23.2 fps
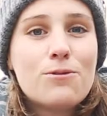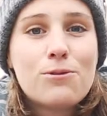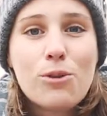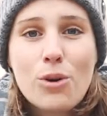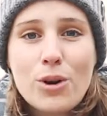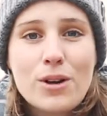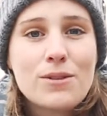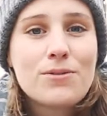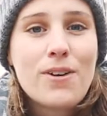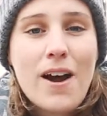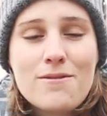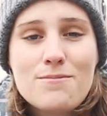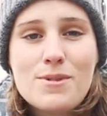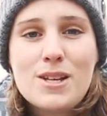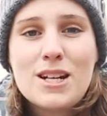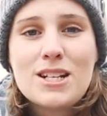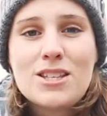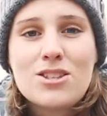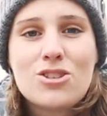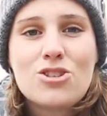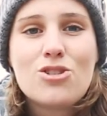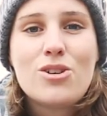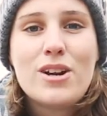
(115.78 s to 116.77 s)
45
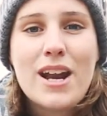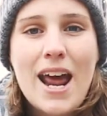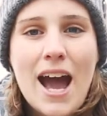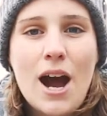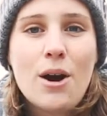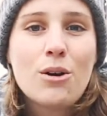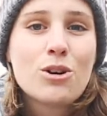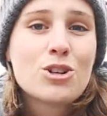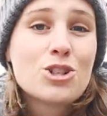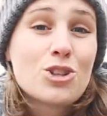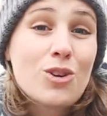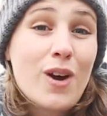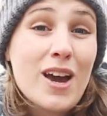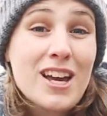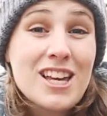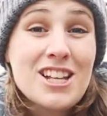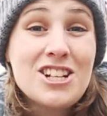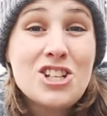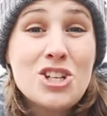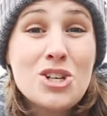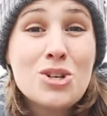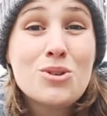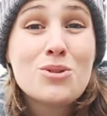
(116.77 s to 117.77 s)
minutes to an hour, so I
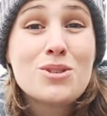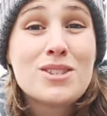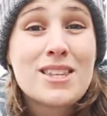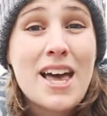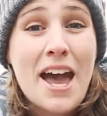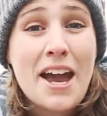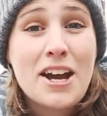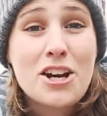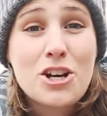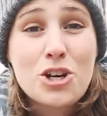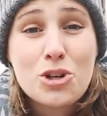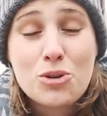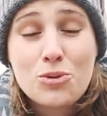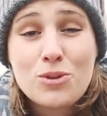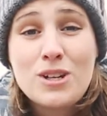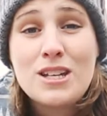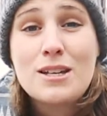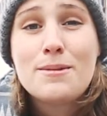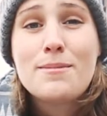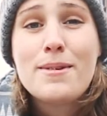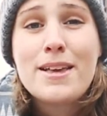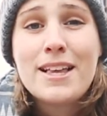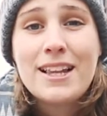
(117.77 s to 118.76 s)
can use that
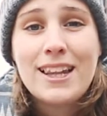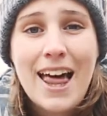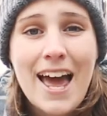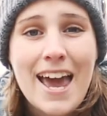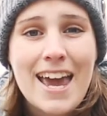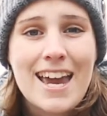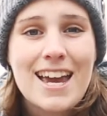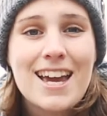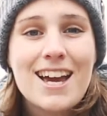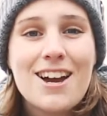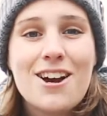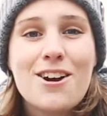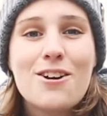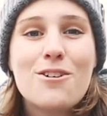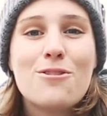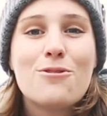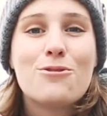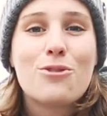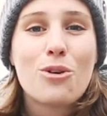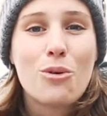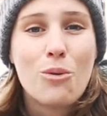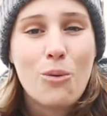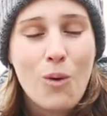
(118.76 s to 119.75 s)
creamy light
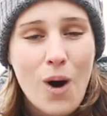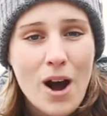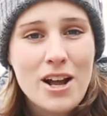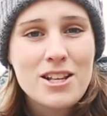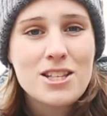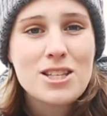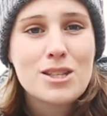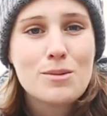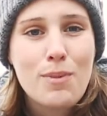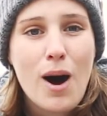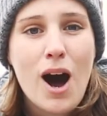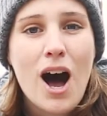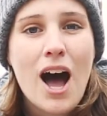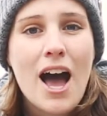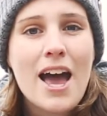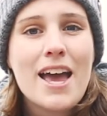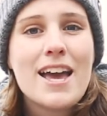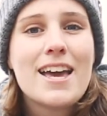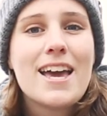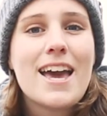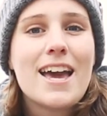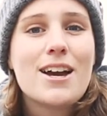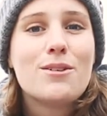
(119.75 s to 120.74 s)
for one
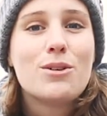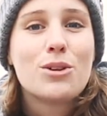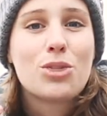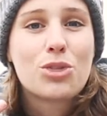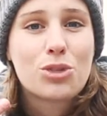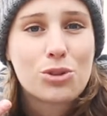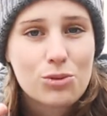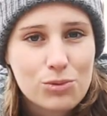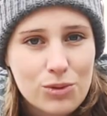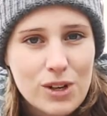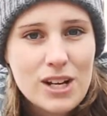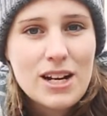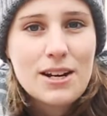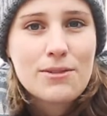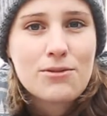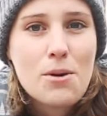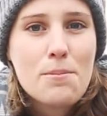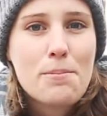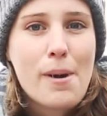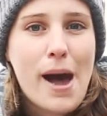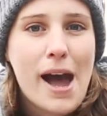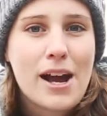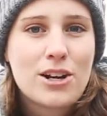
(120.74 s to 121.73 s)
spot with 3
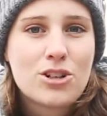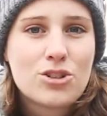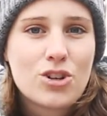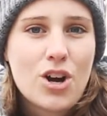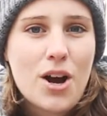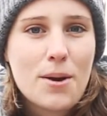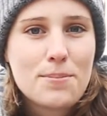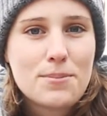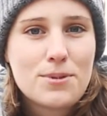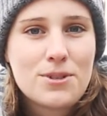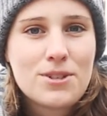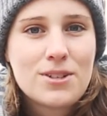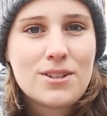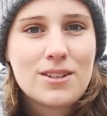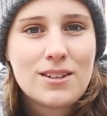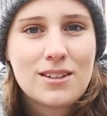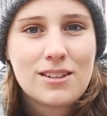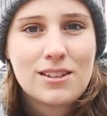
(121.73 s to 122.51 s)
different backdrops.